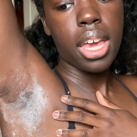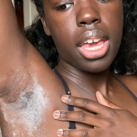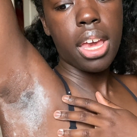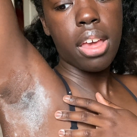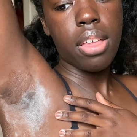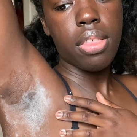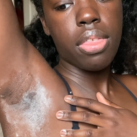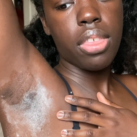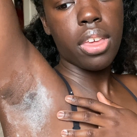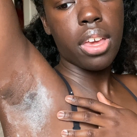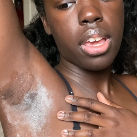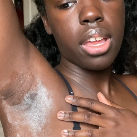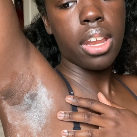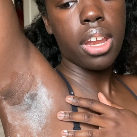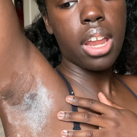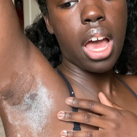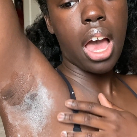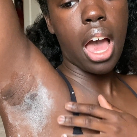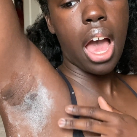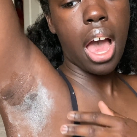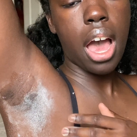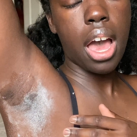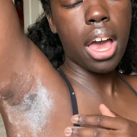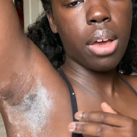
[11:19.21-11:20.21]
and then
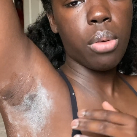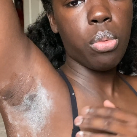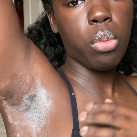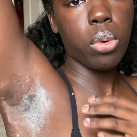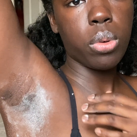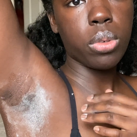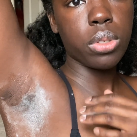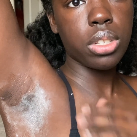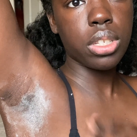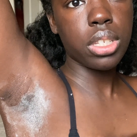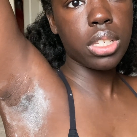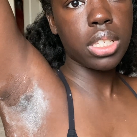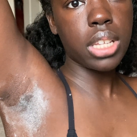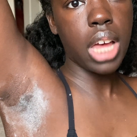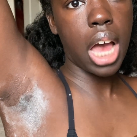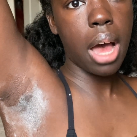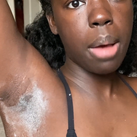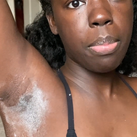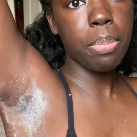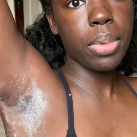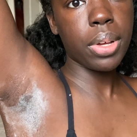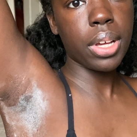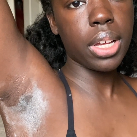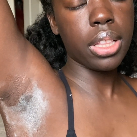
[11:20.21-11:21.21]
I will
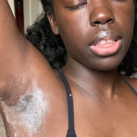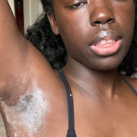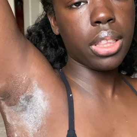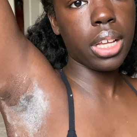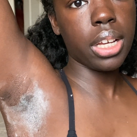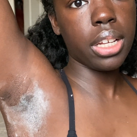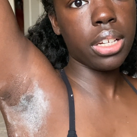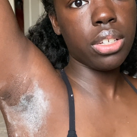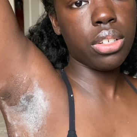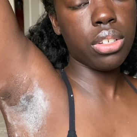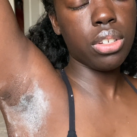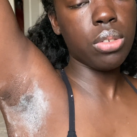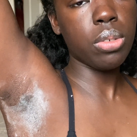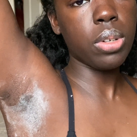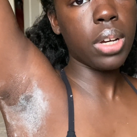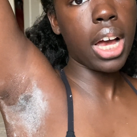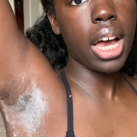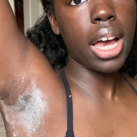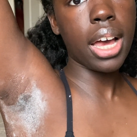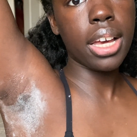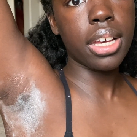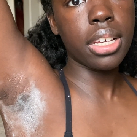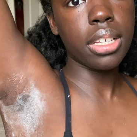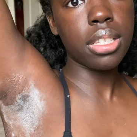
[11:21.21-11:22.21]
stop and let you
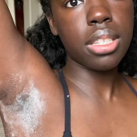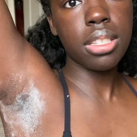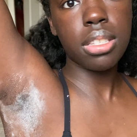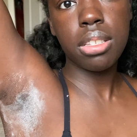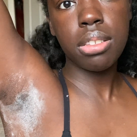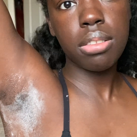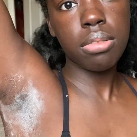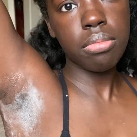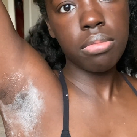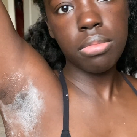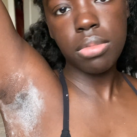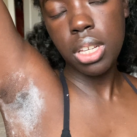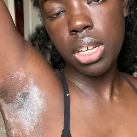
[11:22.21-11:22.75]
guys